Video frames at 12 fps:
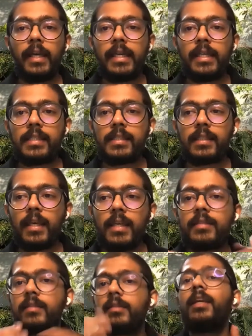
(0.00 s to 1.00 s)
is
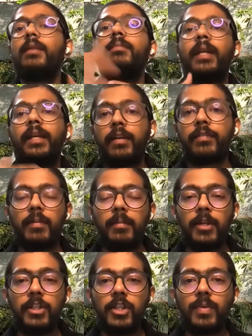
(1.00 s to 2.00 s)
a theme that kind of
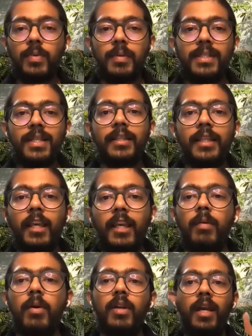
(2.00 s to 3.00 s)
emerges when we start
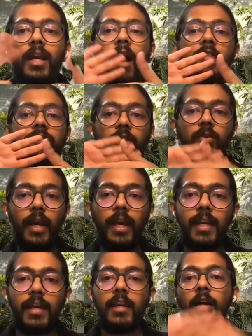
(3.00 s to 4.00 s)
thinking about
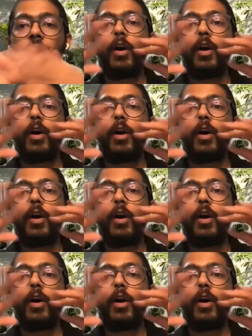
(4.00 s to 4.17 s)
GraphQL